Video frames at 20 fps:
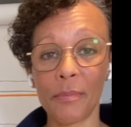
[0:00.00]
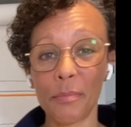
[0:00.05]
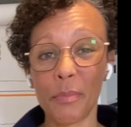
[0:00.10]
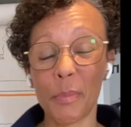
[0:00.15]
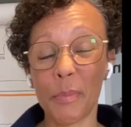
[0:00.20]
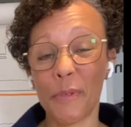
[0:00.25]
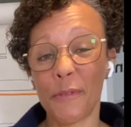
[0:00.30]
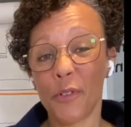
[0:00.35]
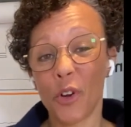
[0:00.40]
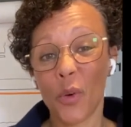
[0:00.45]
but
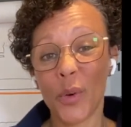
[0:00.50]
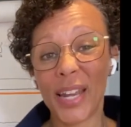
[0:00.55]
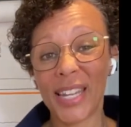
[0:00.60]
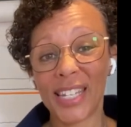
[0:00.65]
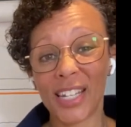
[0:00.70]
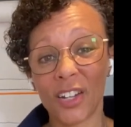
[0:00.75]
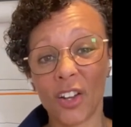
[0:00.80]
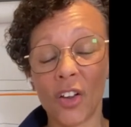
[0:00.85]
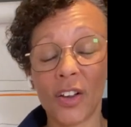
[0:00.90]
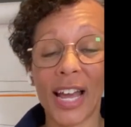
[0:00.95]
before 8
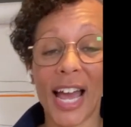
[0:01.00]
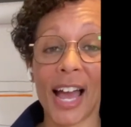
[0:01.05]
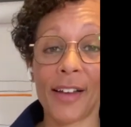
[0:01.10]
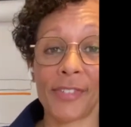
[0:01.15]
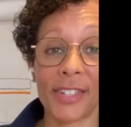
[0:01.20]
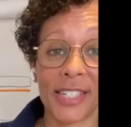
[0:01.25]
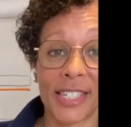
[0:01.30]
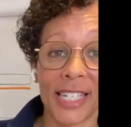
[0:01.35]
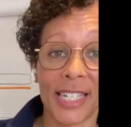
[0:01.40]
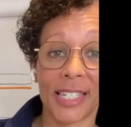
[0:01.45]
o'clock,
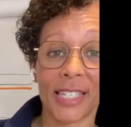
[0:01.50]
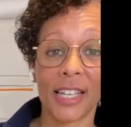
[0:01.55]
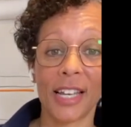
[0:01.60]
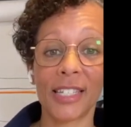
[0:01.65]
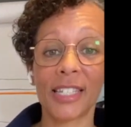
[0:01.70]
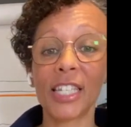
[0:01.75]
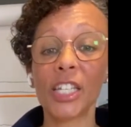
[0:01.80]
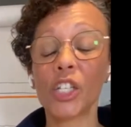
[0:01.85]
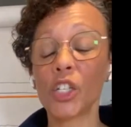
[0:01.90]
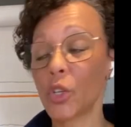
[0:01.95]
after
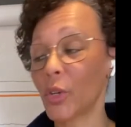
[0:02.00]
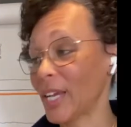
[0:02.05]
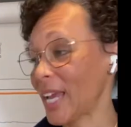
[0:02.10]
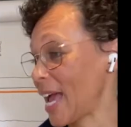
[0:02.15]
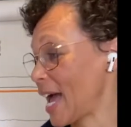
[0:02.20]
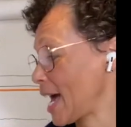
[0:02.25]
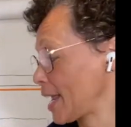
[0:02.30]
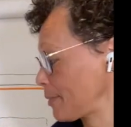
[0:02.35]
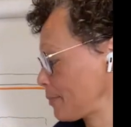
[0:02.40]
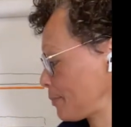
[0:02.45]
6:30, you
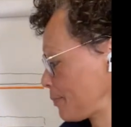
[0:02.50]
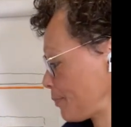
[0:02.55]
can.